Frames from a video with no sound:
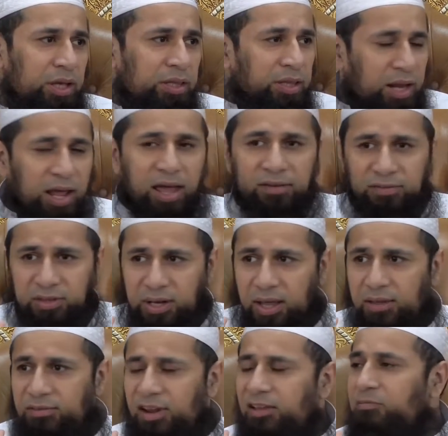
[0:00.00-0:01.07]
in the life that
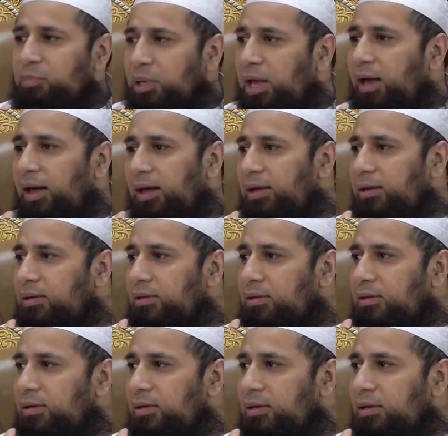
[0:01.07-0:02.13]
I've left behind.
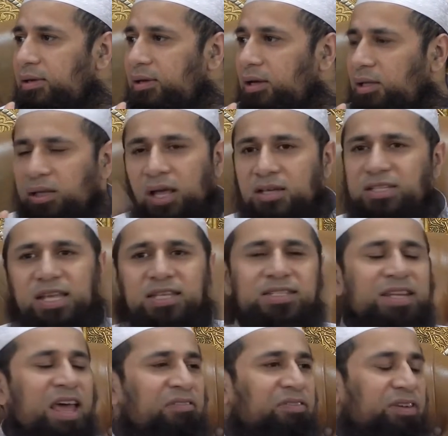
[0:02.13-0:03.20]
Allah
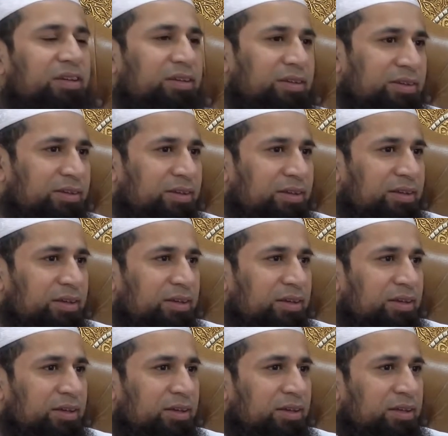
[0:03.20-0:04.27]
says never.
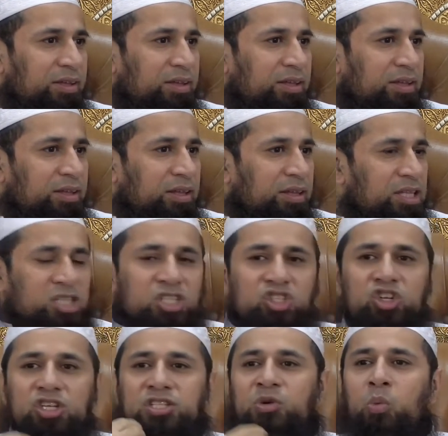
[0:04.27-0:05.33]
This is
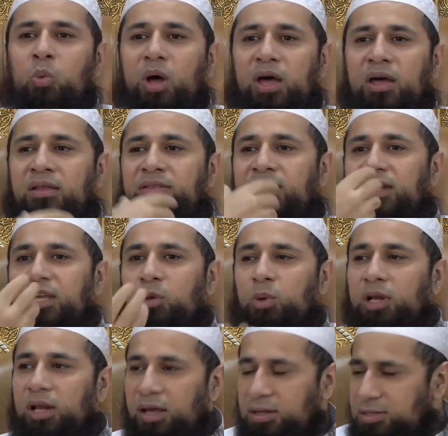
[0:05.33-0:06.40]
just a word that he
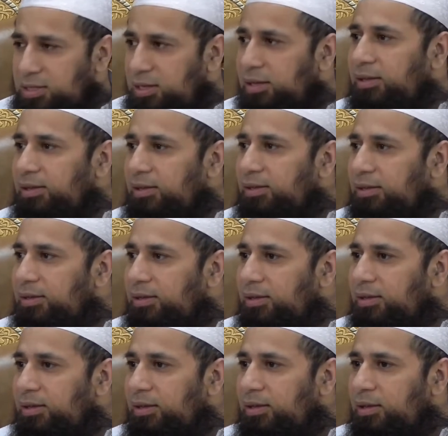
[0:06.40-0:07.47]
will utter.
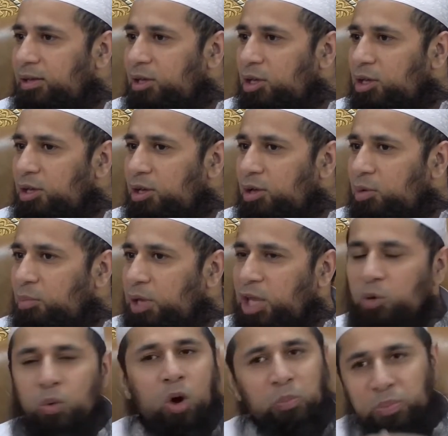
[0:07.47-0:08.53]
But
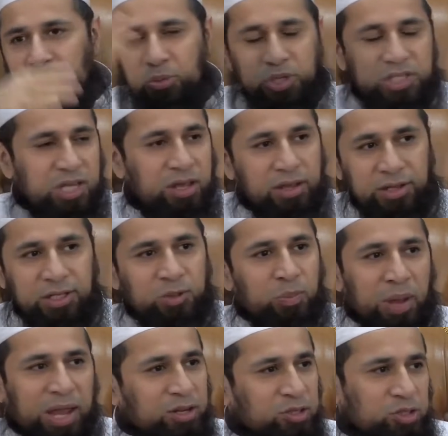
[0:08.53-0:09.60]
he won't be returned
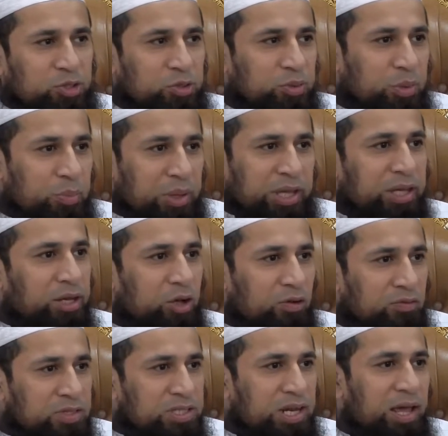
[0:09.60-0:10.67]
back to the beginning
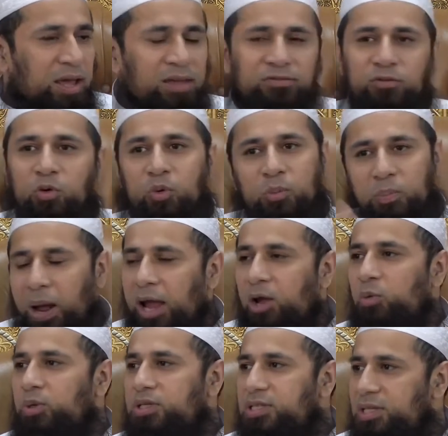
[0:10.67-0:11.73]
of his life or
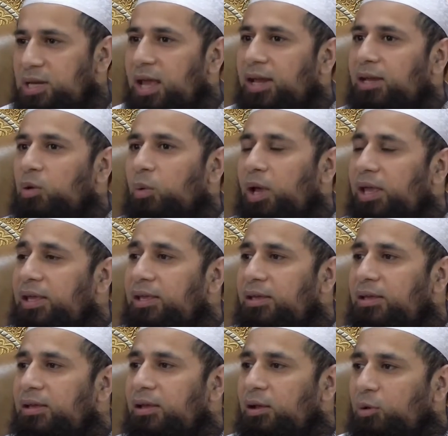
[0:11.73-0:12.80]
backwards in any way.
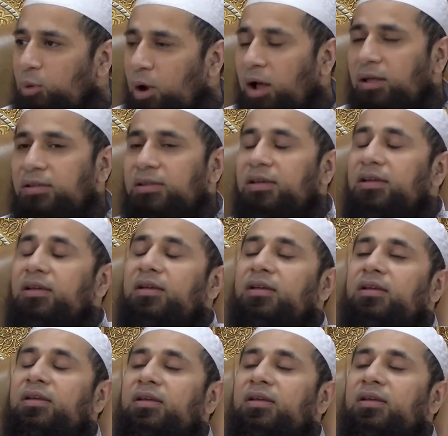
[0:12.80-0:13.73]
Rather,